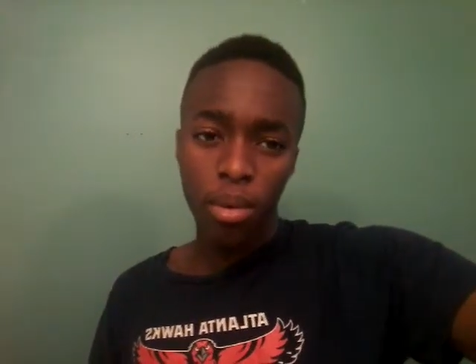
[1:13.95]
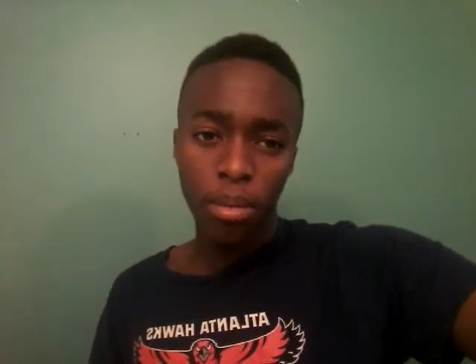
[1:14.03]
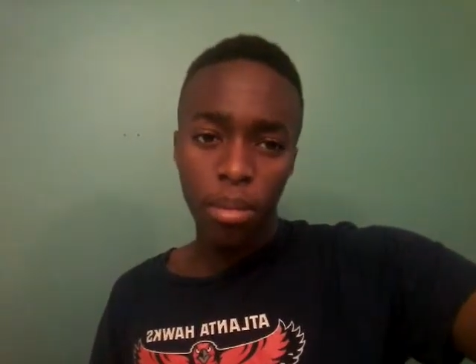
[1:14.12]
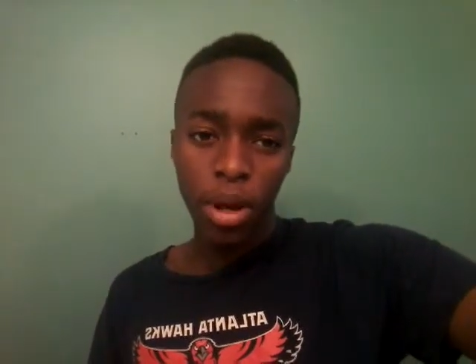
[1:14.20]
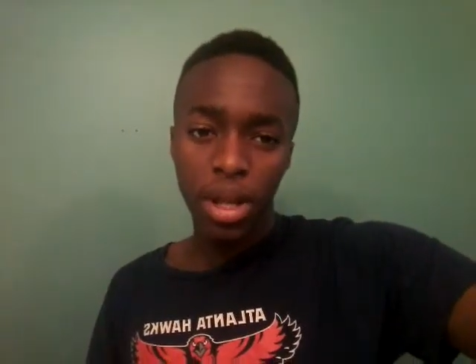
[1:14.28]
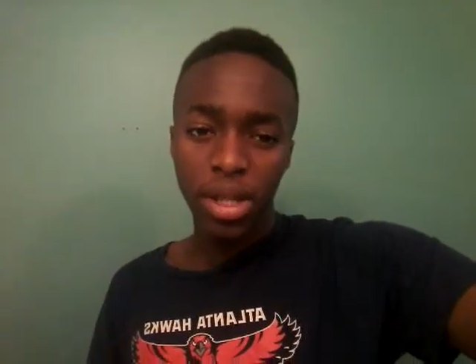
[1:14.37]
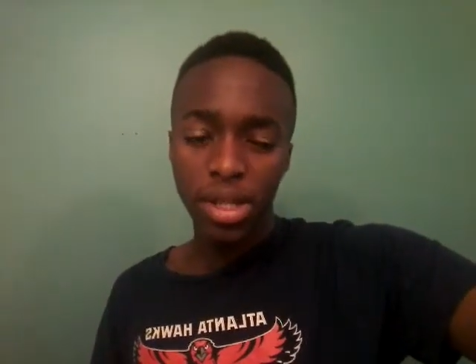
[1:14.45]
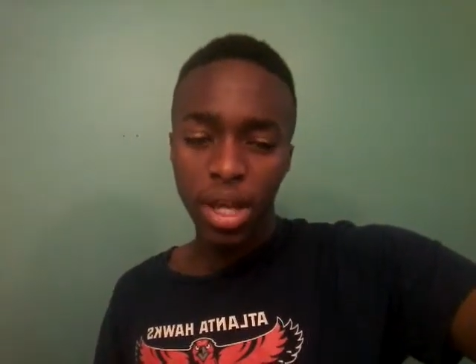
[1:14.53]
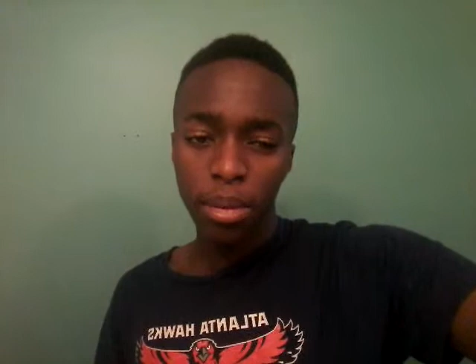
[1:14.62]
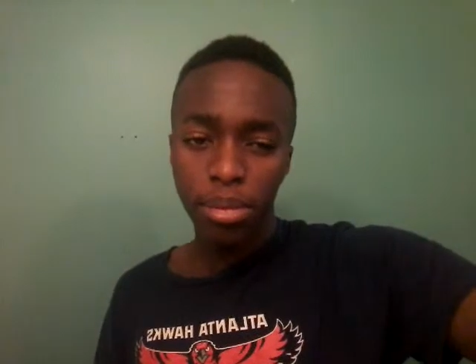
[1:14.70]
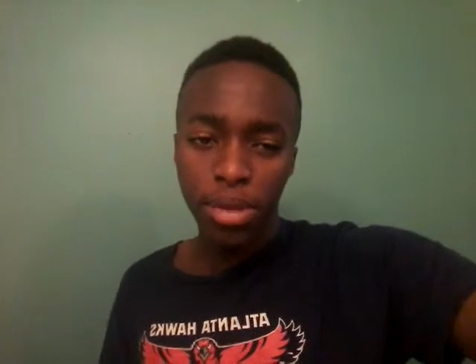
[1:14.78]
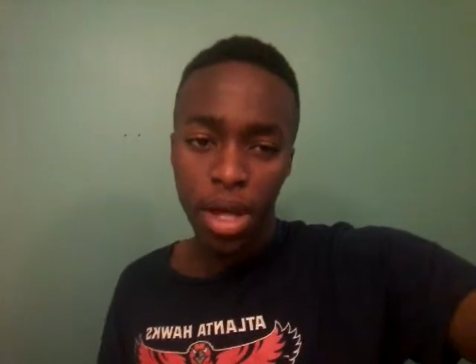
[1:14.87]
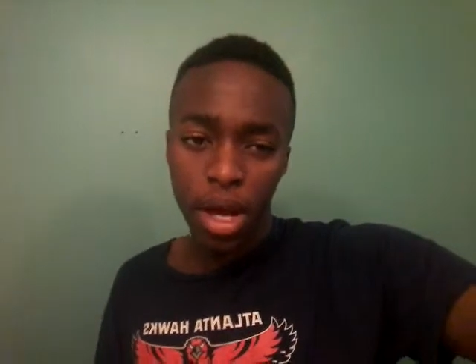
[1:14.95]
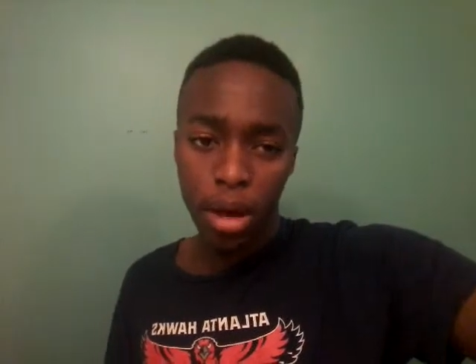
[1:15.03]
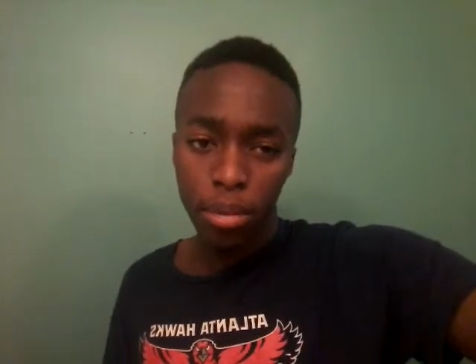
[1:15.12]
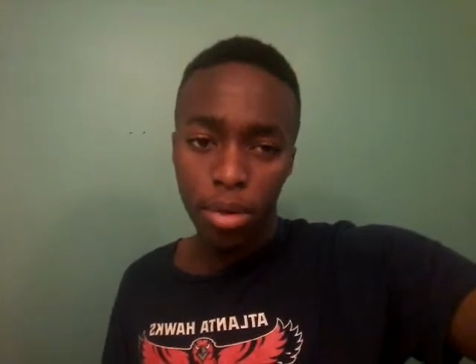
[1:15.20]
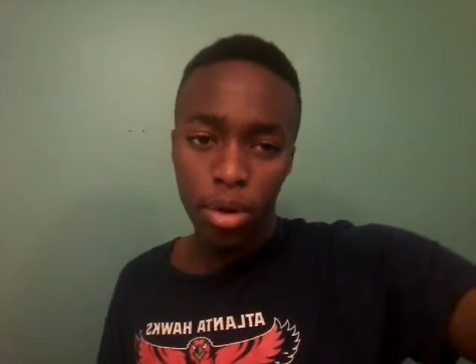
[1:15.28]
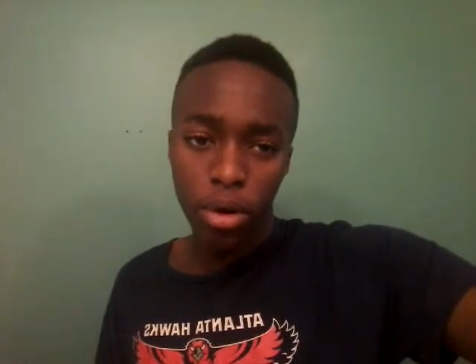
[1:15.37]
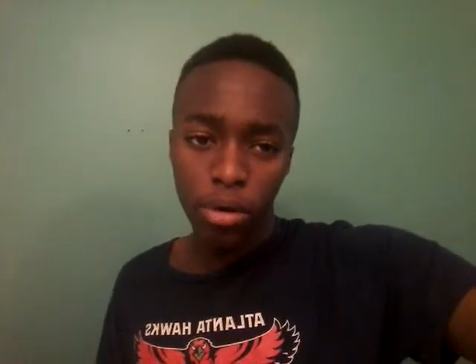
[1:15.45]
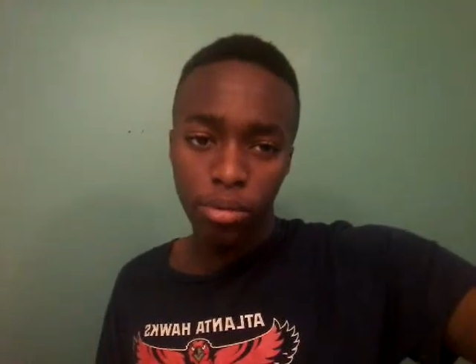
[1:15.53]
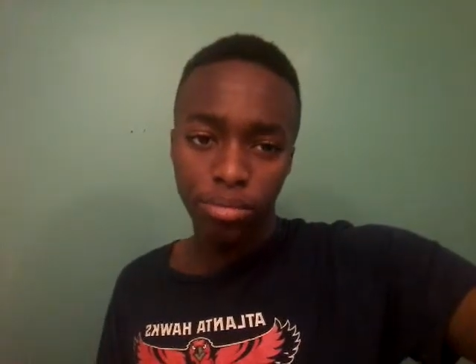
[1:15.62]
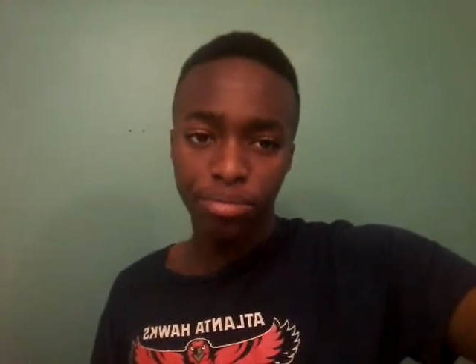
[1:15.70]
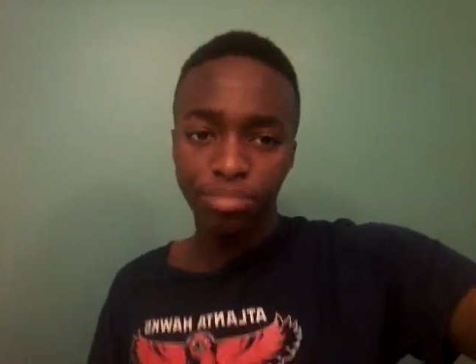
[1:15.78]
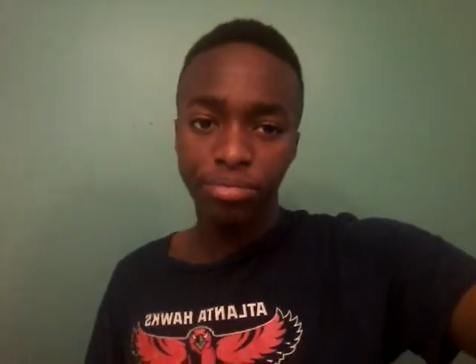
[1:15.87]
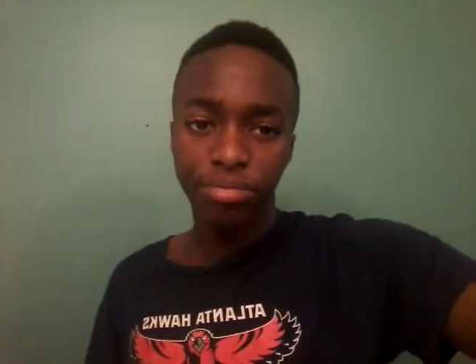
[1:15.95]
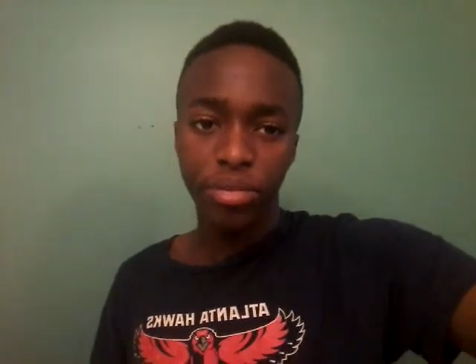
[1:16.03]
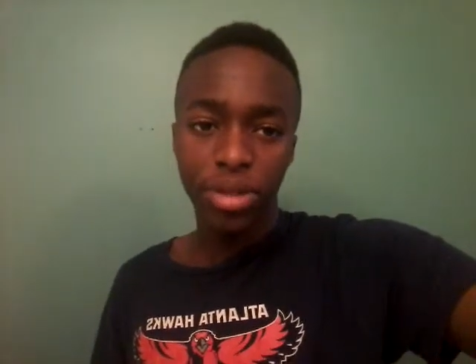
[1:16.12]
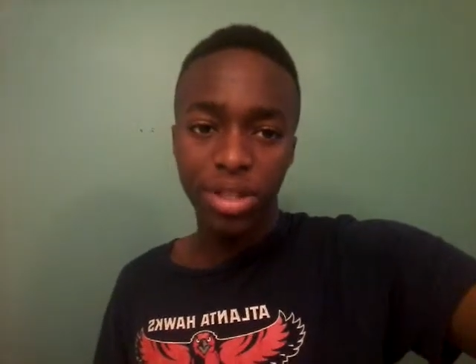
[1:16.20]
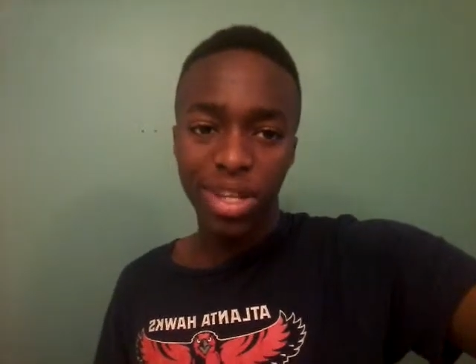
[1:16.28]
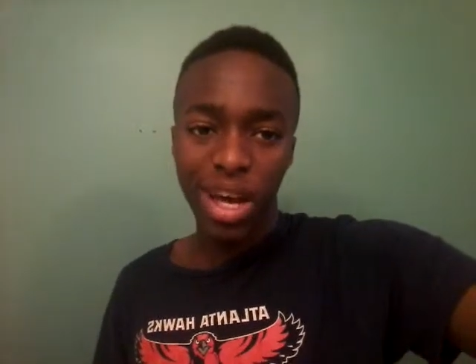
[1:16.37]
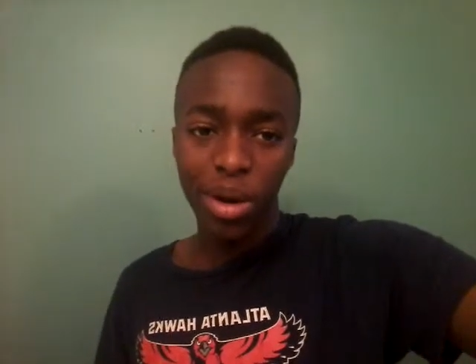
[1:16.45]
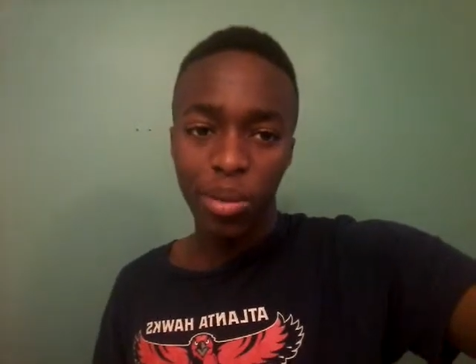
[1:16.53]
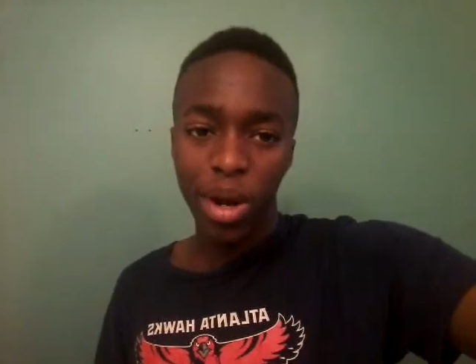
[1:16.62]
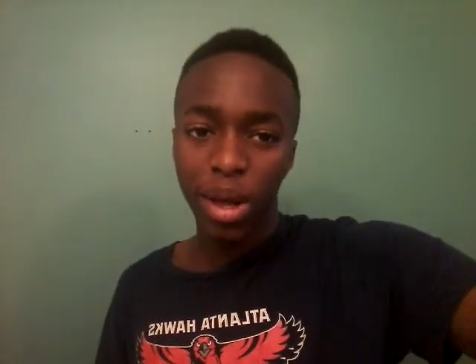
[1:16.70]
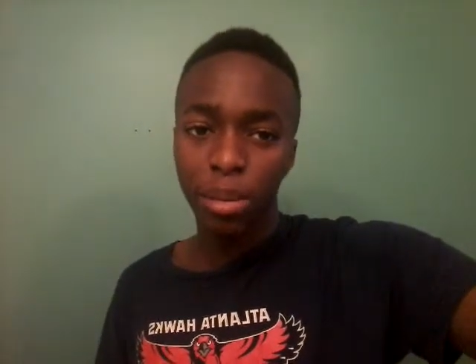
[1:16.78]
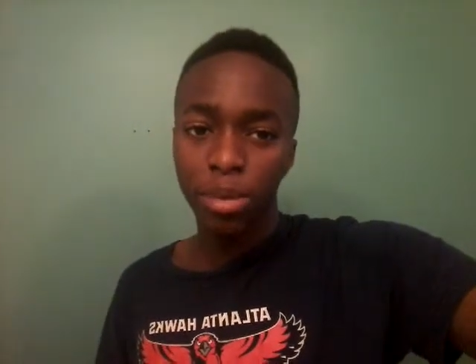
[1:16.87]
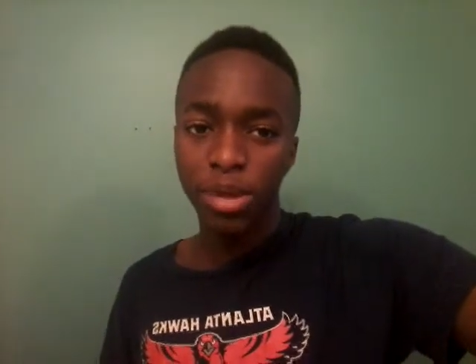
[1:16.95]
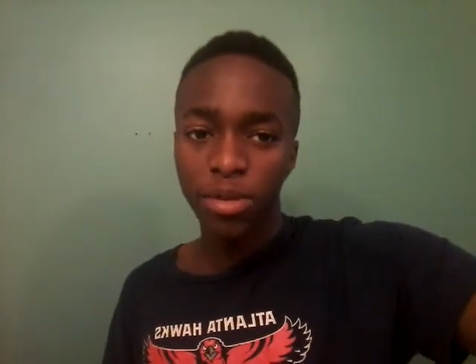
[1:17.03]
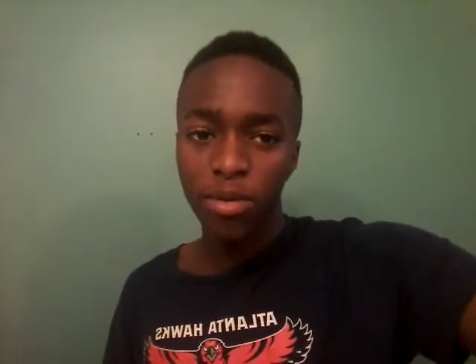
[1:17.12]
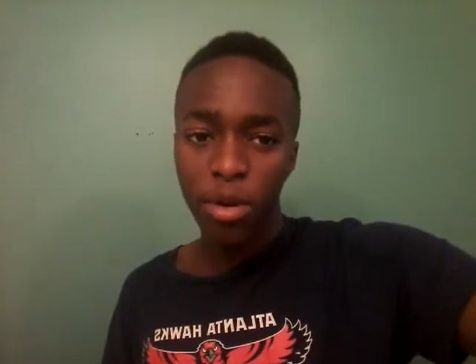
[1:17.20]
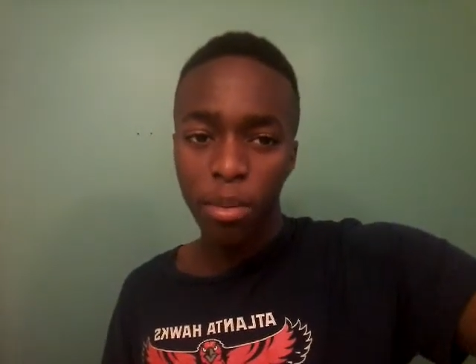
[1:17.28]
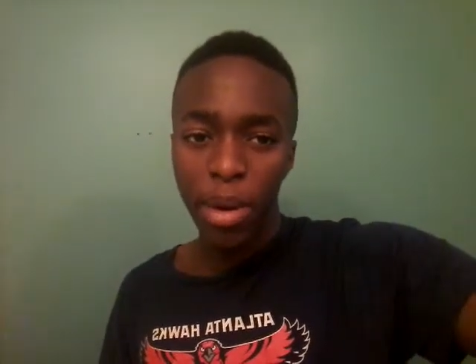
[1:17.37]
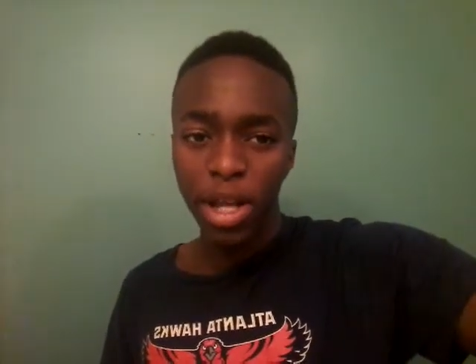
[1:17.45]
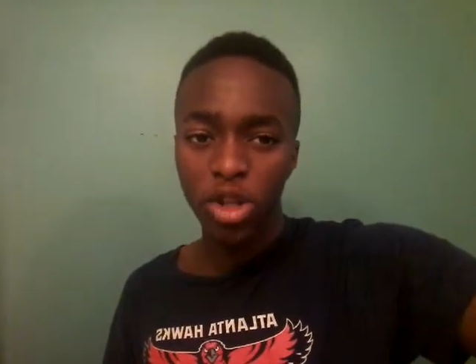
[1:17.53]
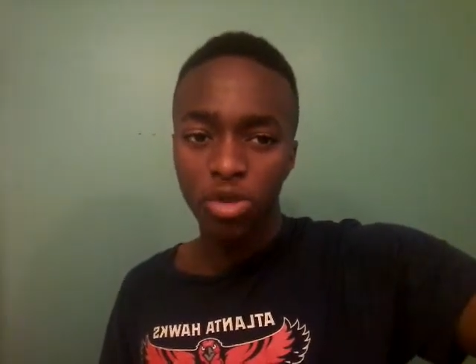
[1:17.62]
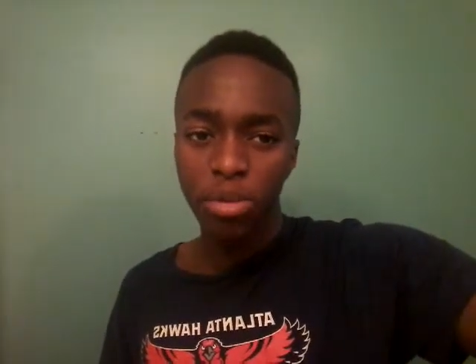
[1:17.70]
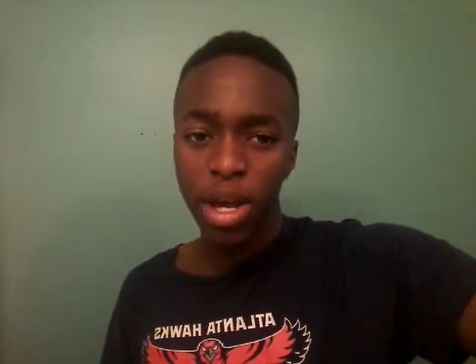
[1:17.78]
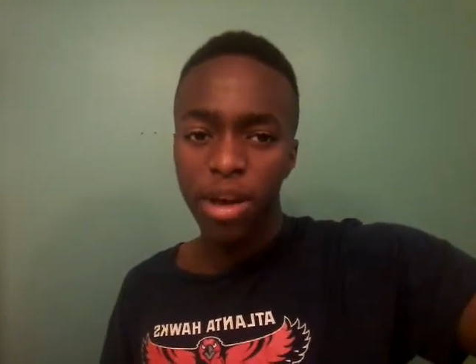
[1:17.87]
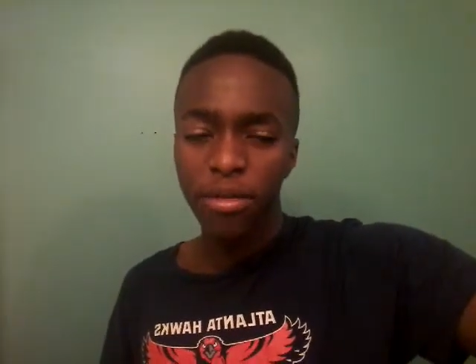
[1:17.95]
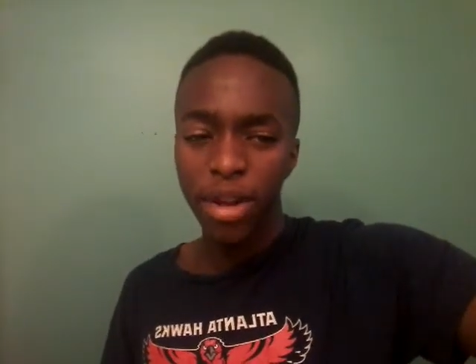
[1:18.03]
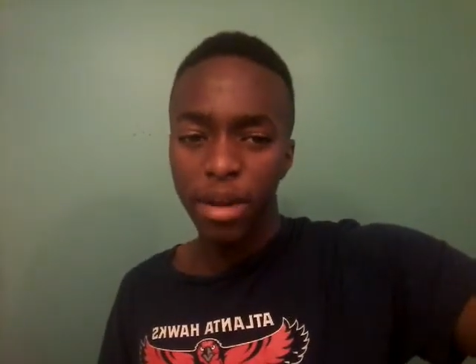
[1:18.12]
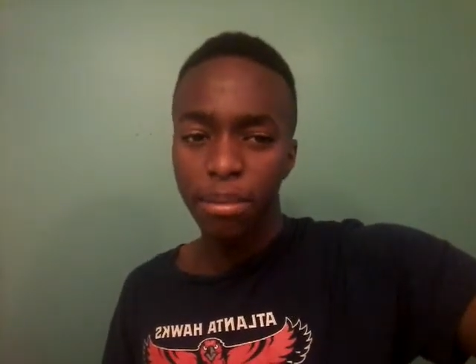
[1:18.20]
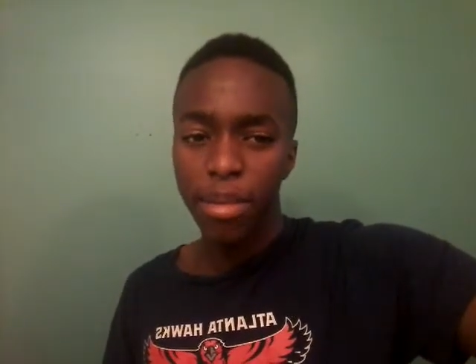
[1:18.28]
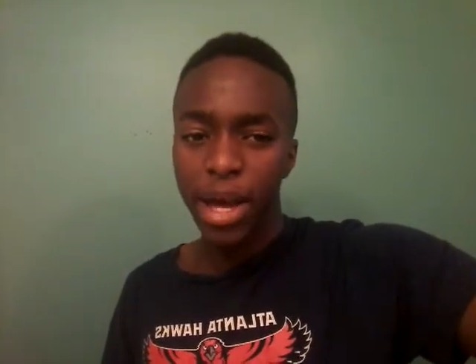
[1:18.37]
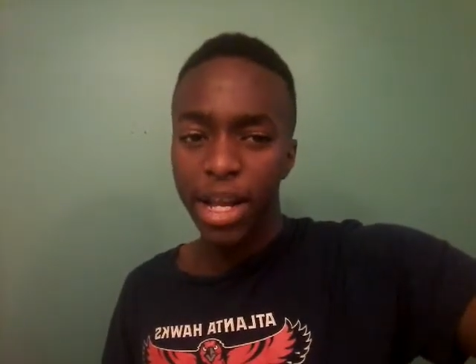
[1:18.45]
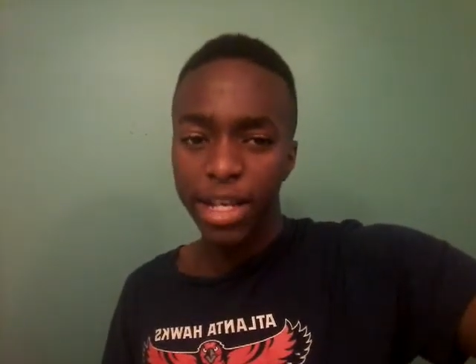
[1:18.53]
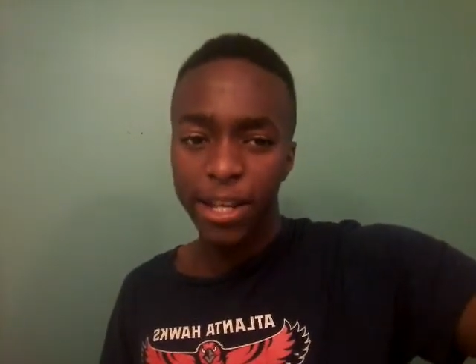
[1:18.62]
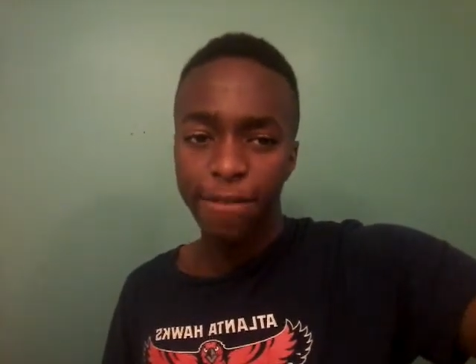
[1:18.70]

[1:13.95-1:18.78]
But at the same time, it's kind of what happens. If you don't make too big of an impact,